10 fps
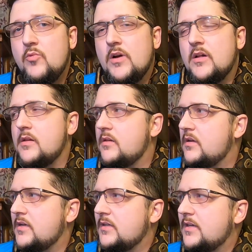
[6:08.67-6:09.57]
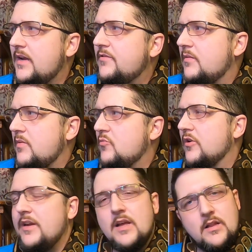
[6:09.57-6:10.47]
will have a little bit
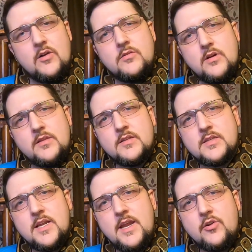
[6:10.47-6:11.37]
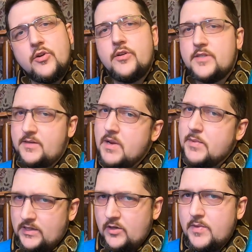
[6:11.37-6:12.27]
more yellow on the snake, or you'll see
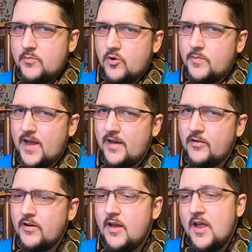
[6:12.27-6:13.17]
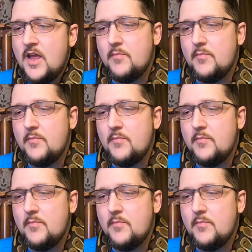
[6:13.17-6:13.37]
maybe a little bit more pattern,